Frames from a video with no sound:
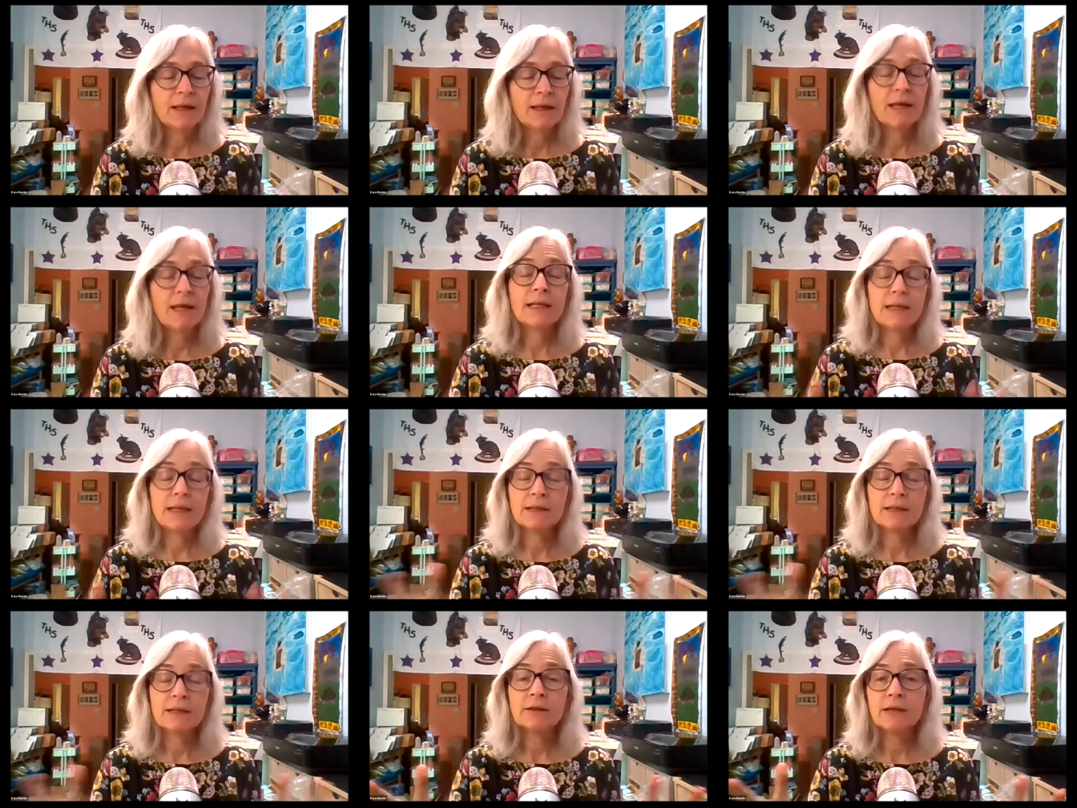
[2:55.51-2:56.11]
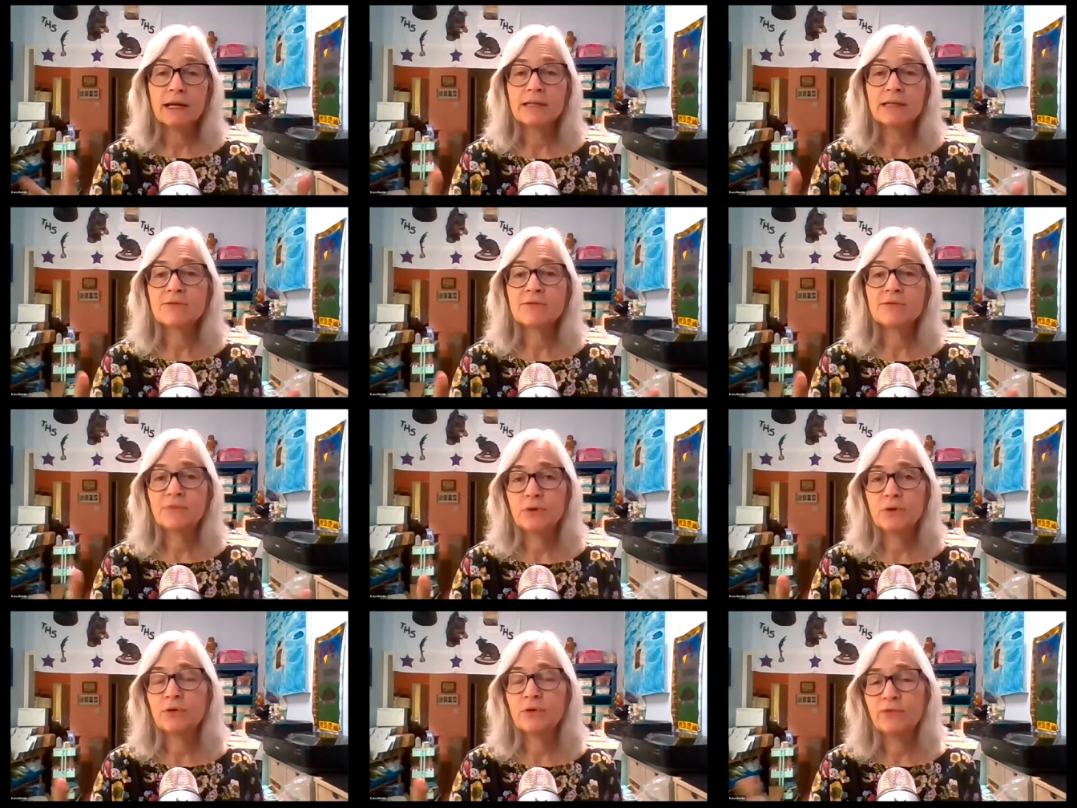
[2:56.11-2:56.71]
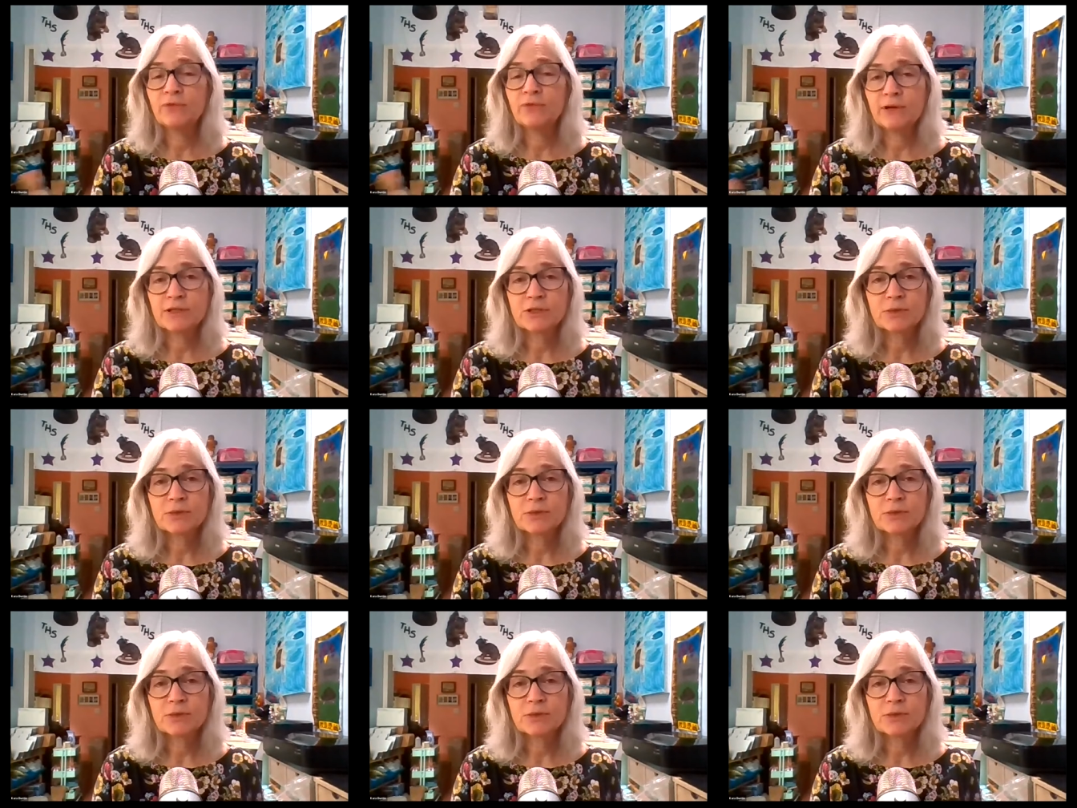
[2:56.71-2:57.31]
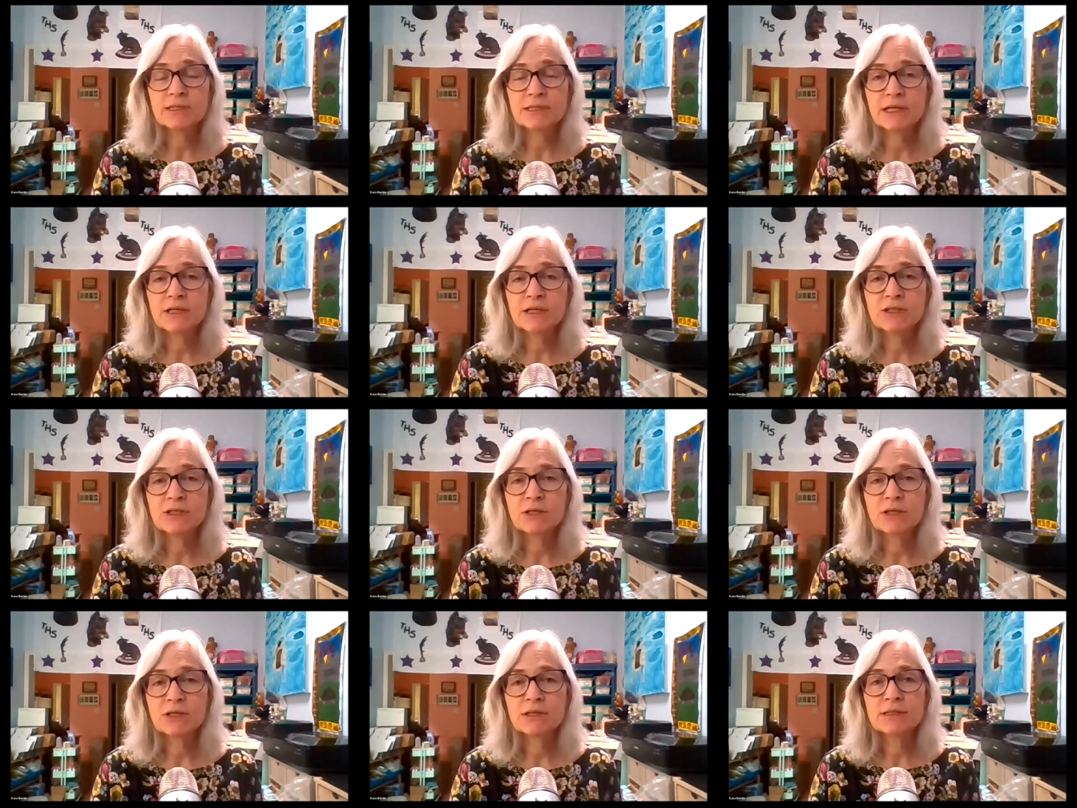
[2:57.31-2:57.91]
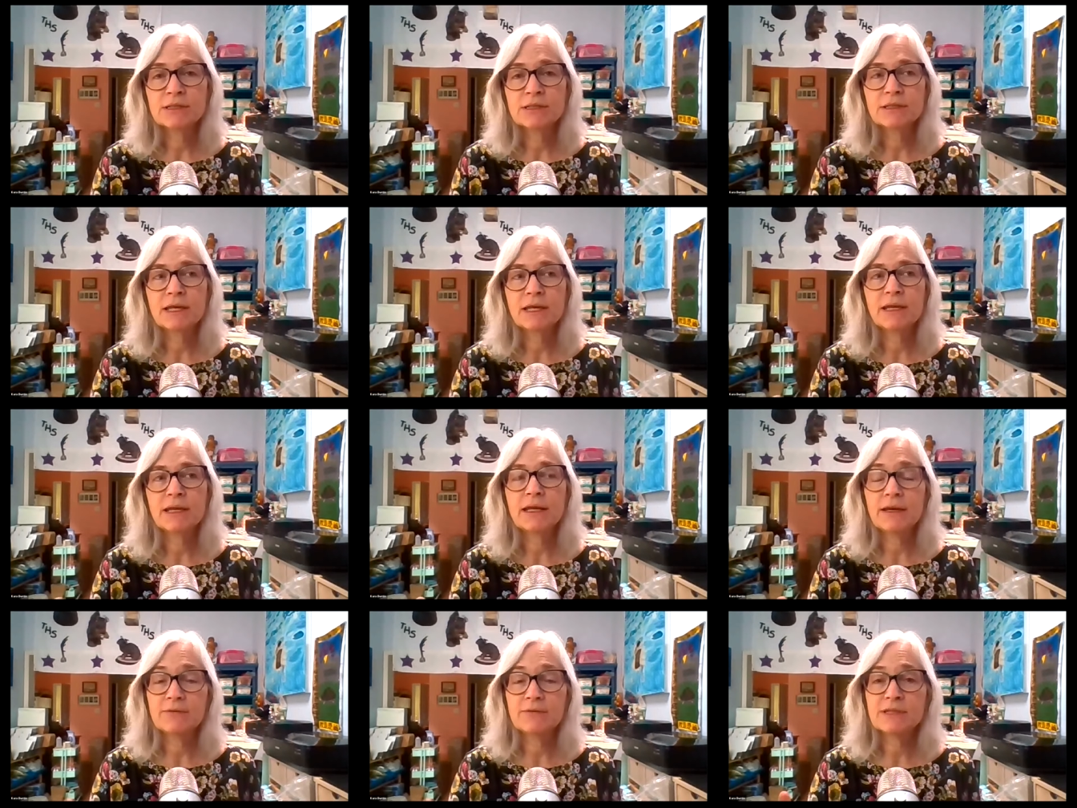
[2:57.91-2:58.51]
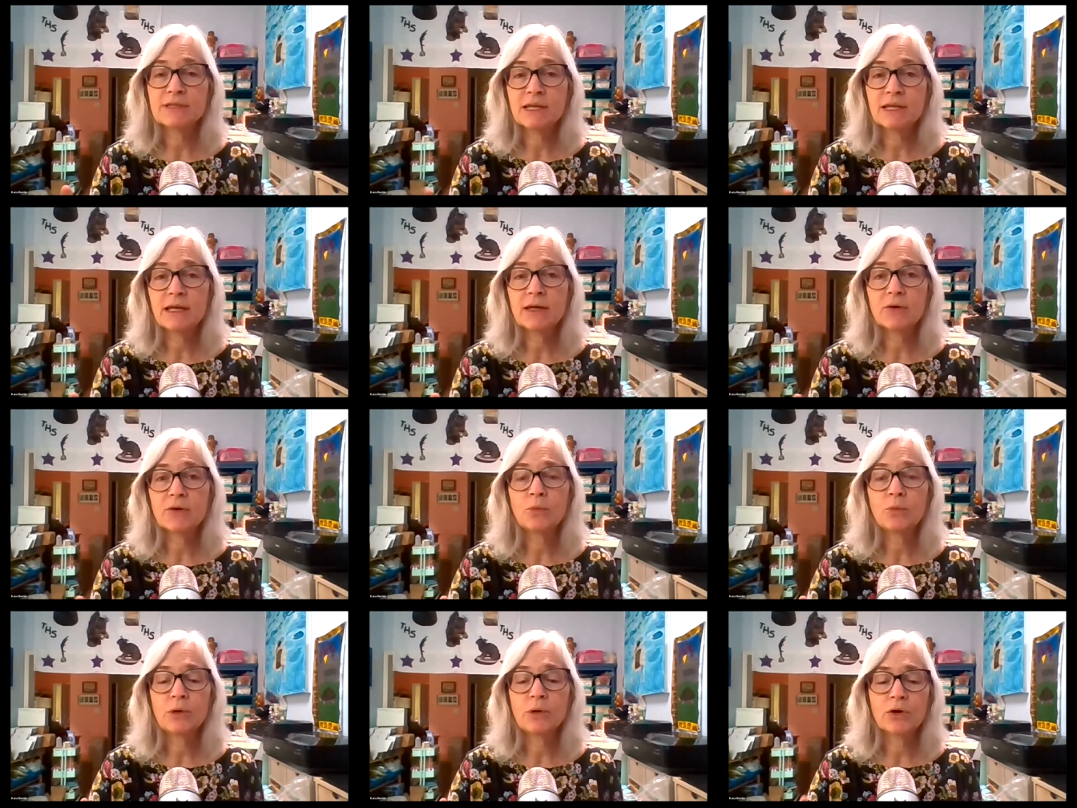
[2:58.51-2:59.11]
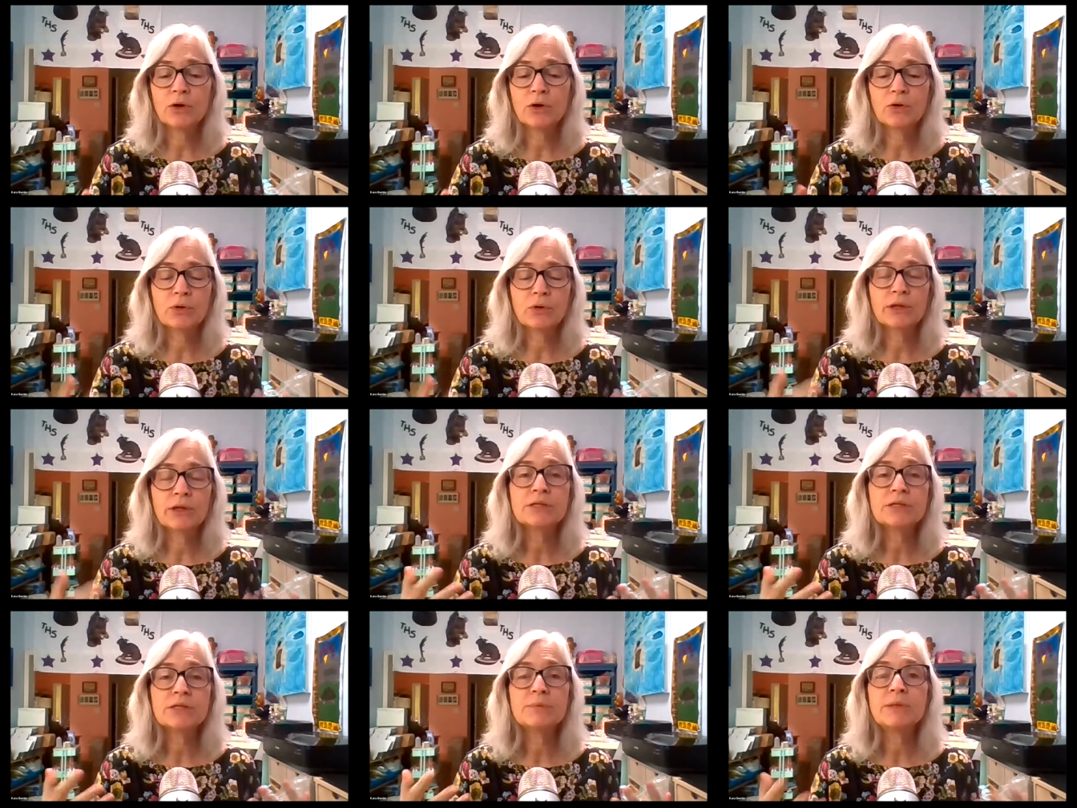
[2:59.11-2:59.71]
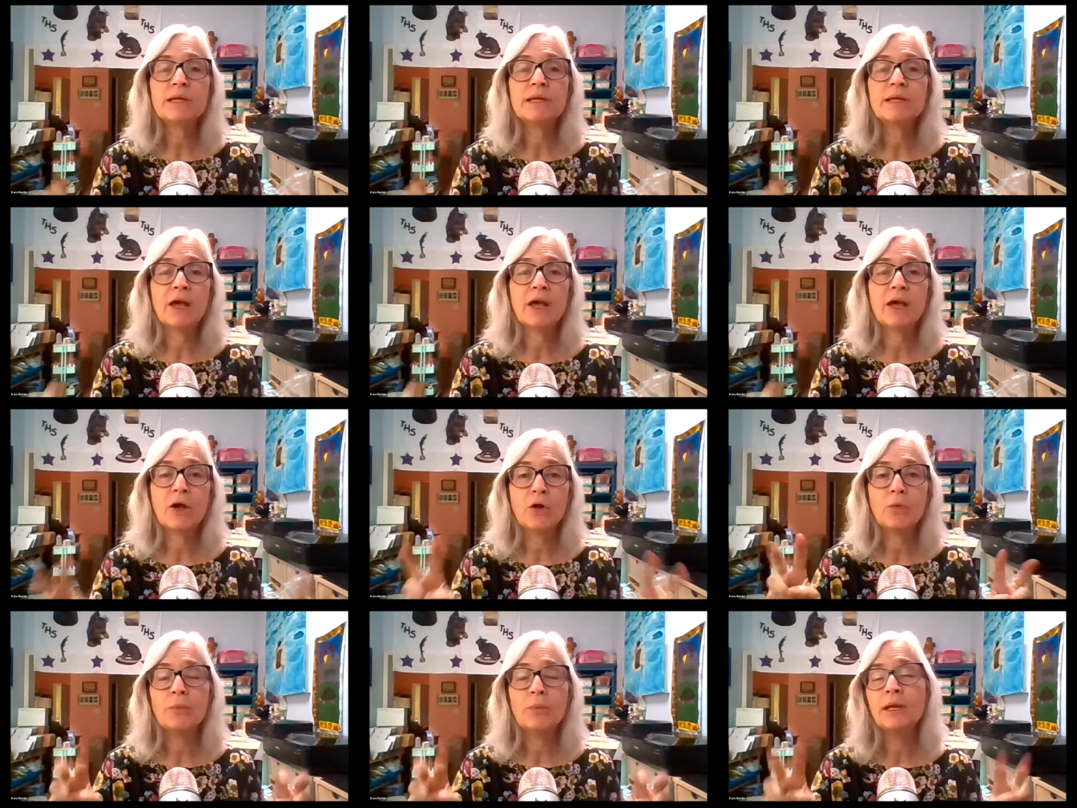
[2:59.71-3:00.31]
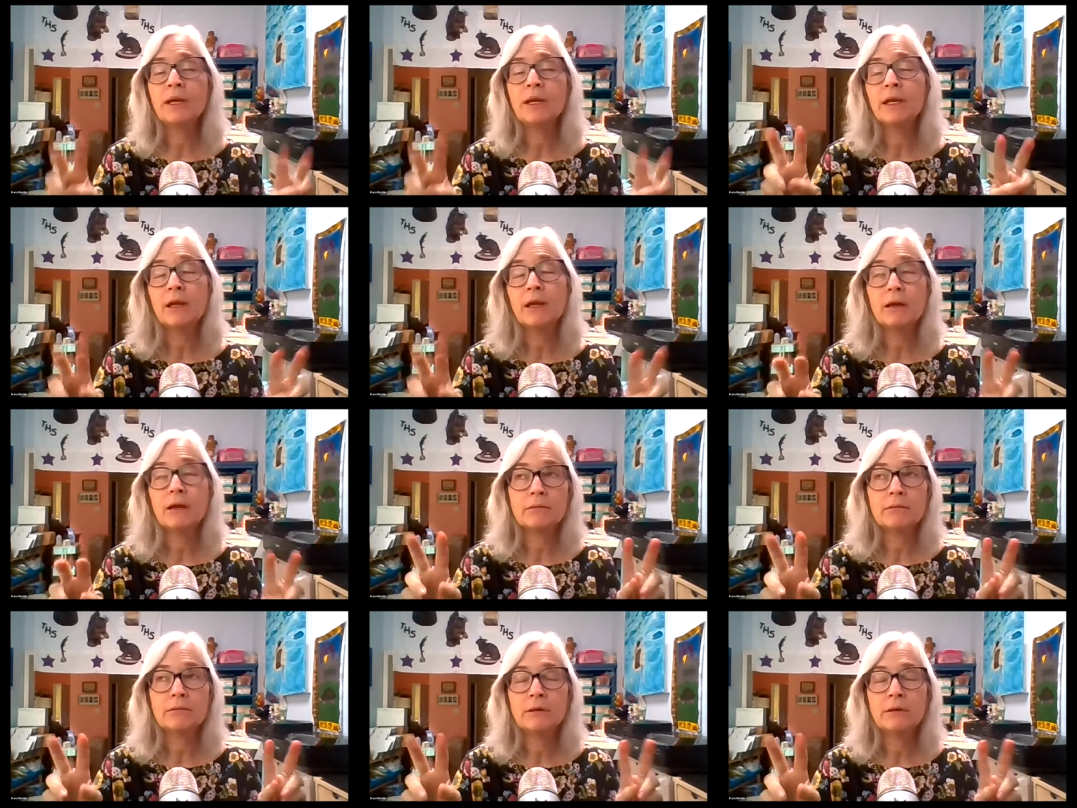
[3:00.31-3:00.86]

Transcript: And in the last few investor presentations, they have said we are going to be helping